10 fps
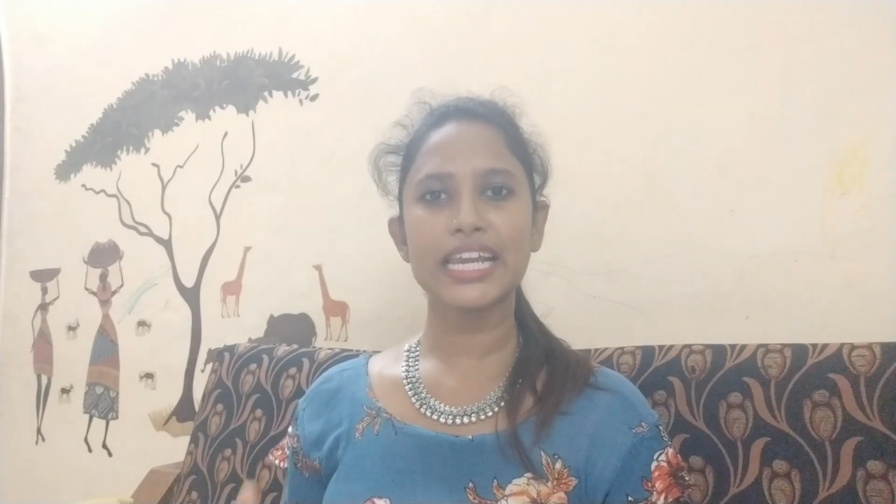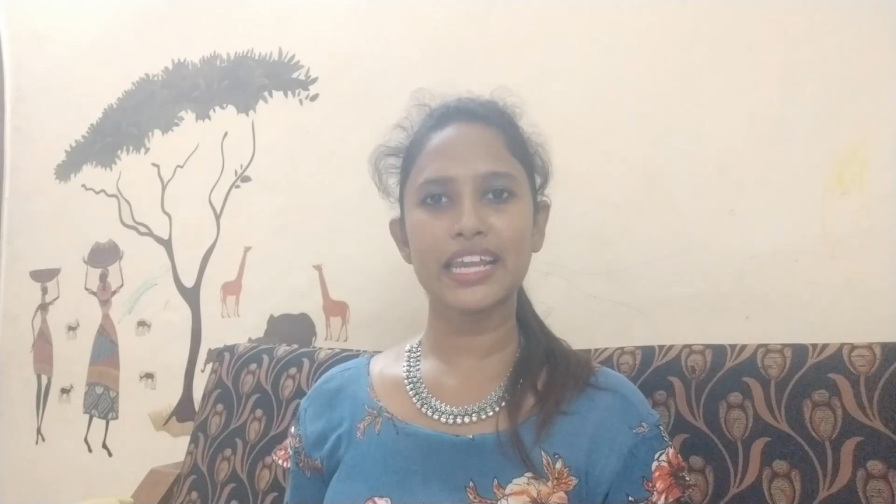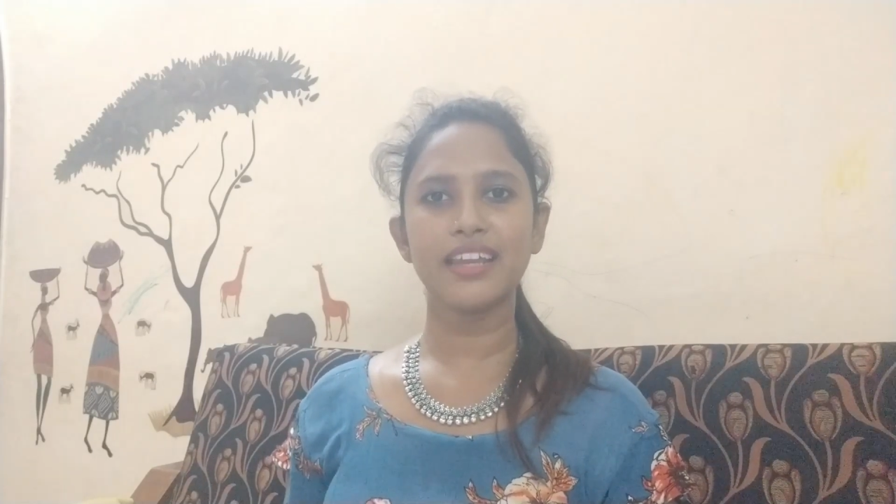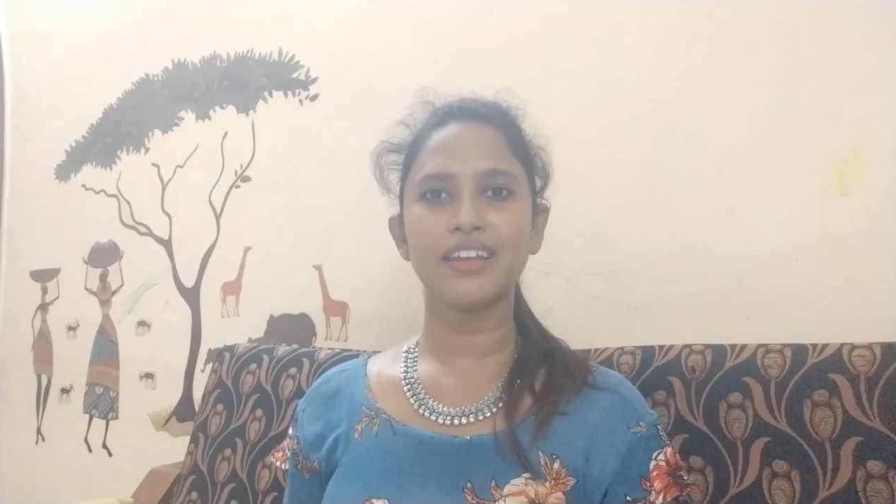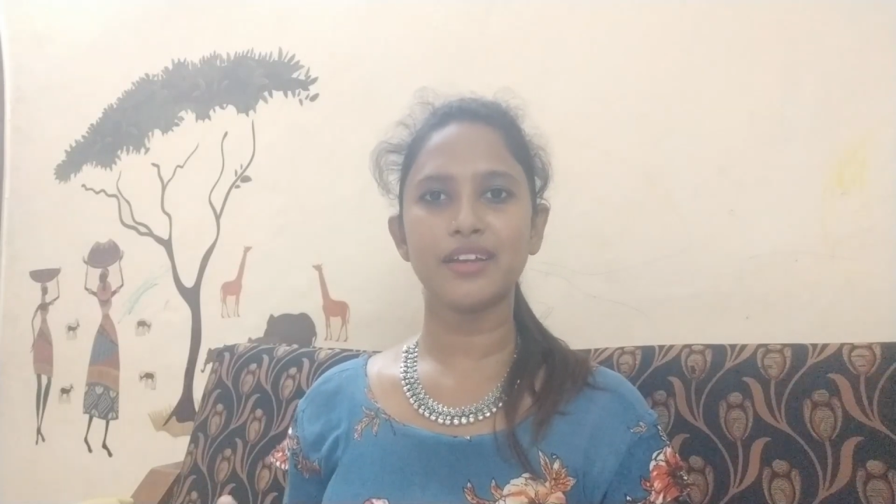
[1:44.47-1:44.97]

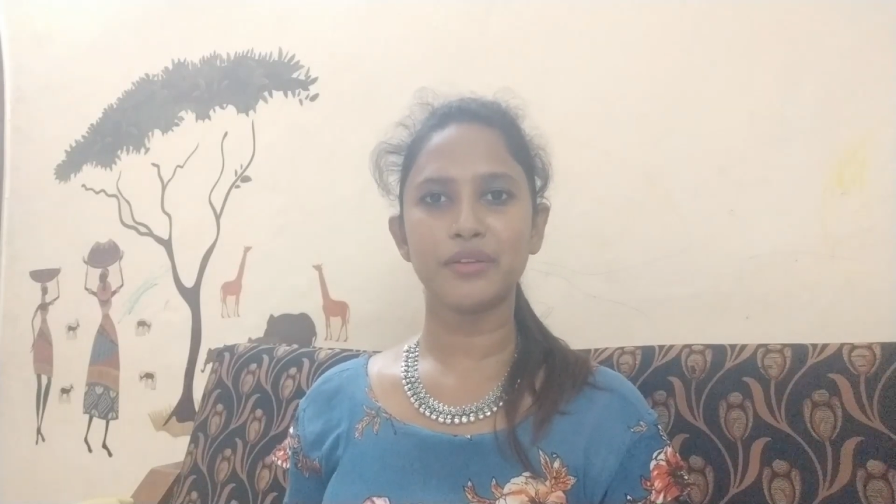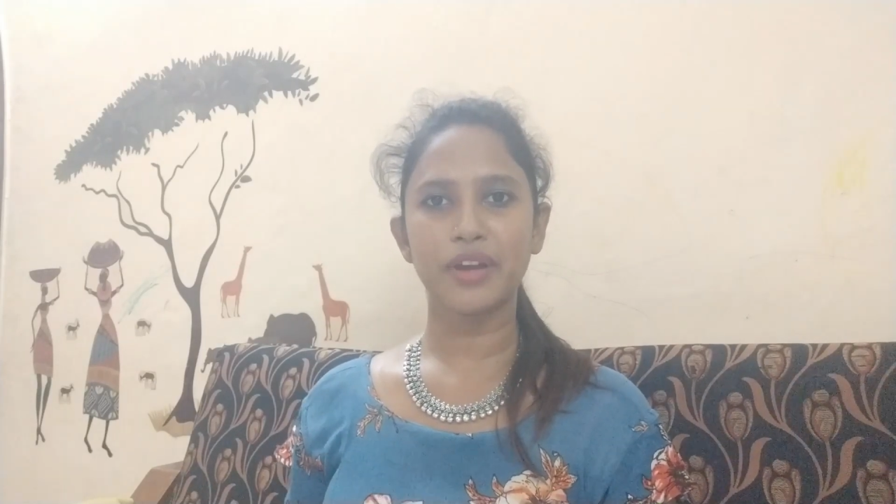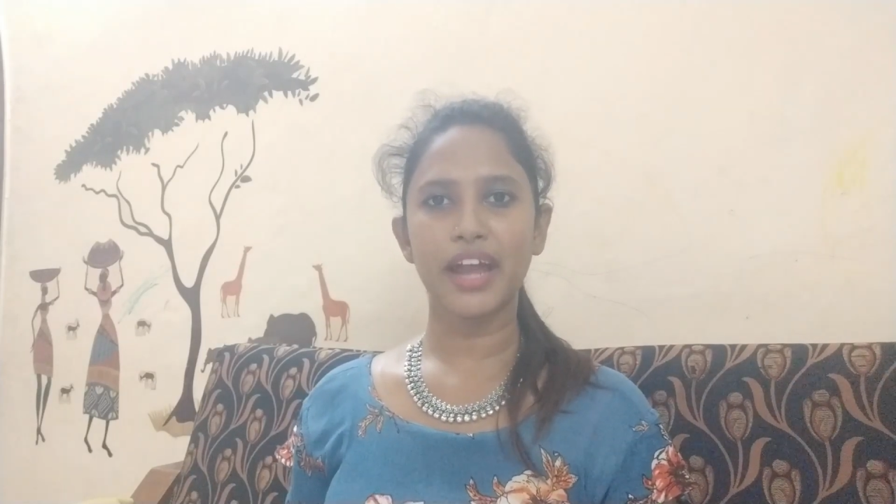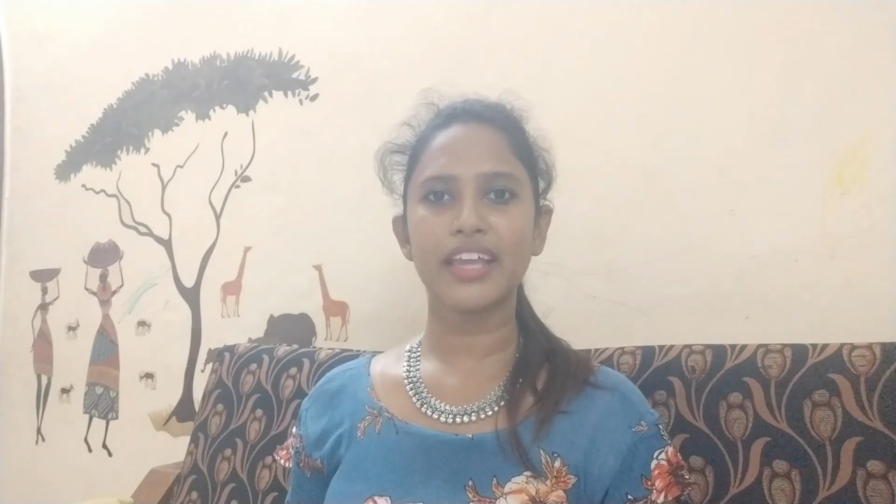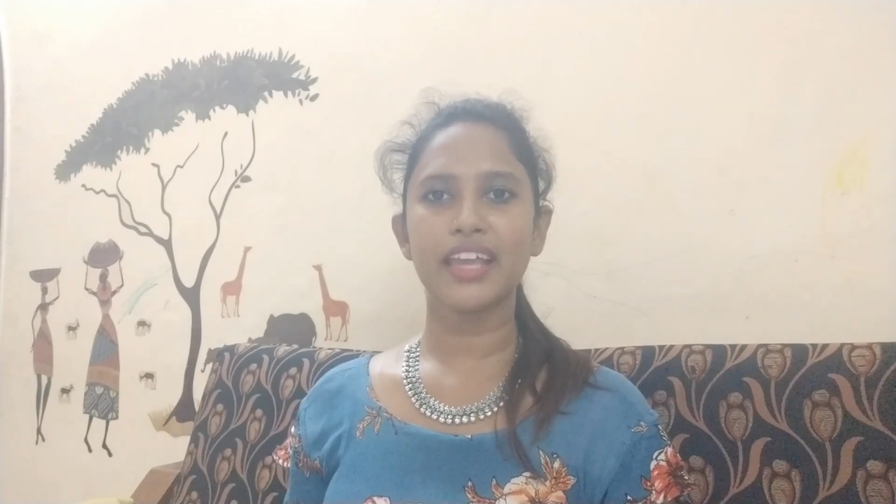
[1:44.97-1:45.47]
clean,
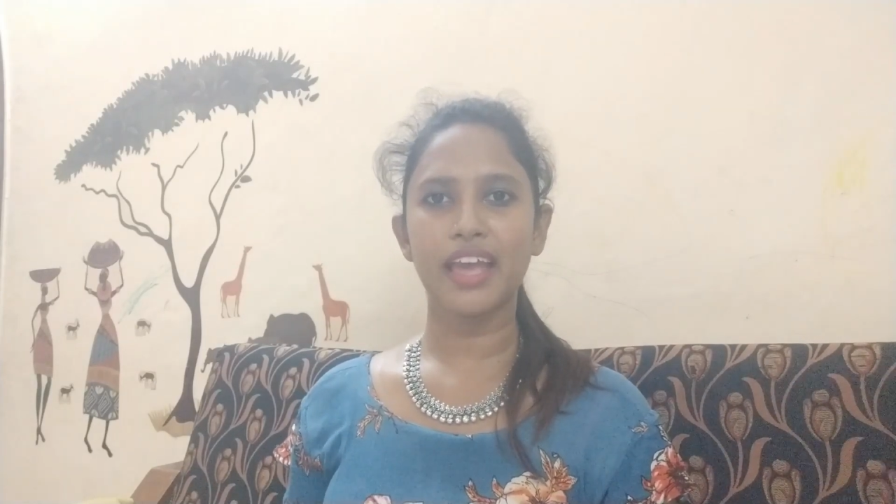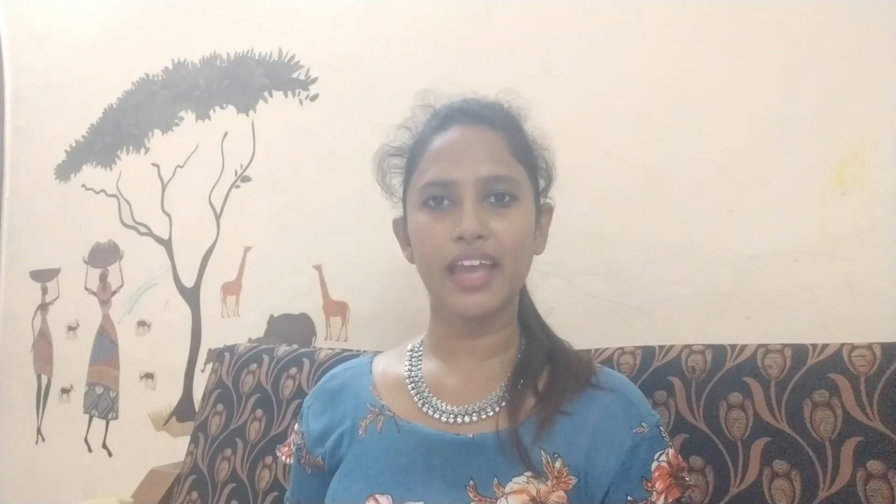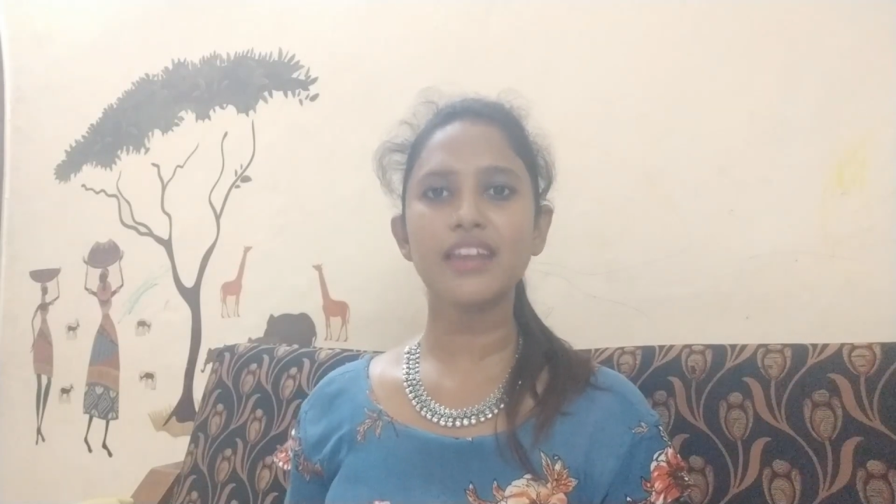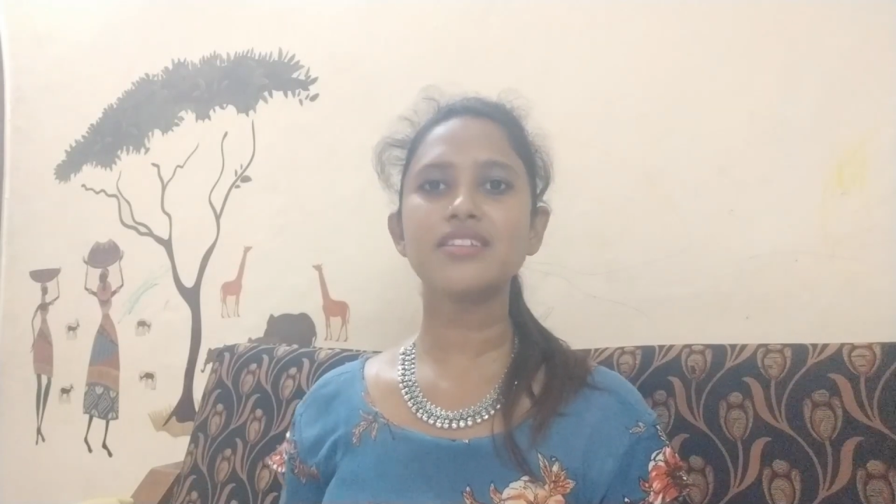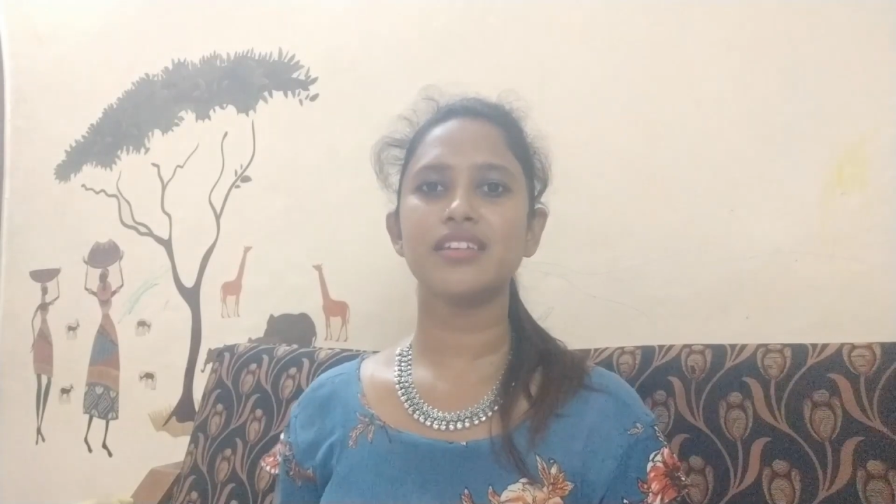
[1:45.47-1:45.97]
dry
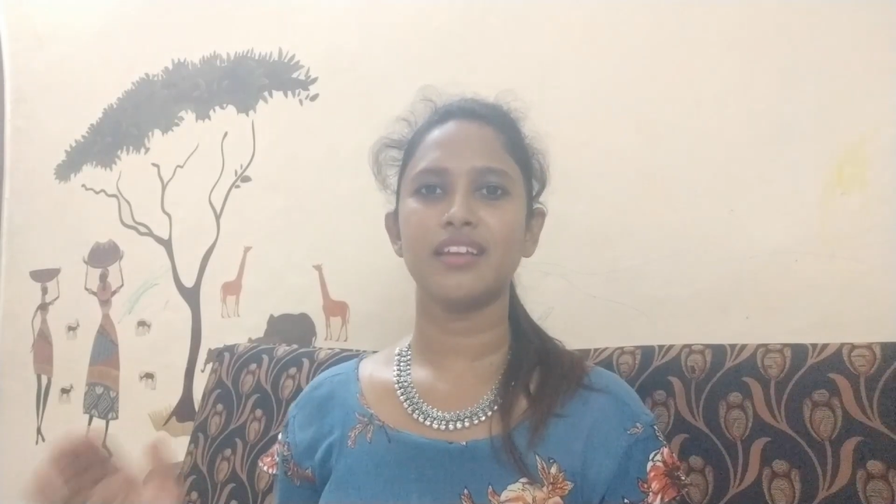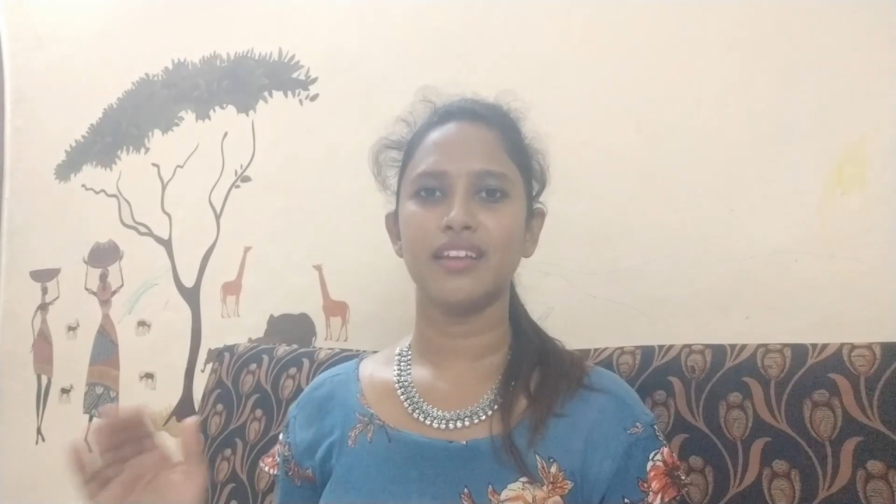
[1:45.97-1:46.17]
and